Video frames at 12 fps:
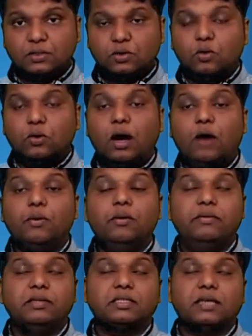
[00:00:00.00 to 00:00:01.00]
So how will
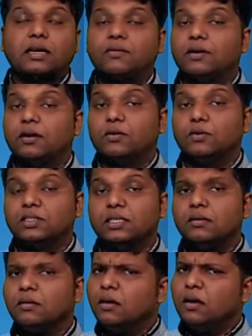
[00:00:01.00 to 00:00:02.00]
we start our
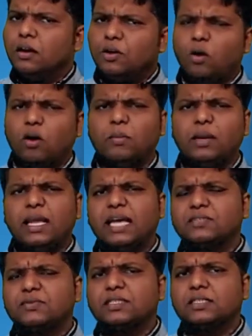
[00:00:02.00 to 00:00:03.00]
question? Normally,
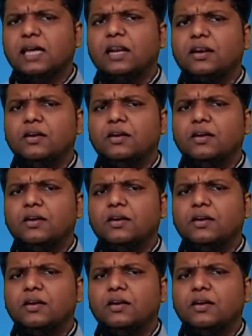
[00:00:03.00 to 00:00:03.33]
as we start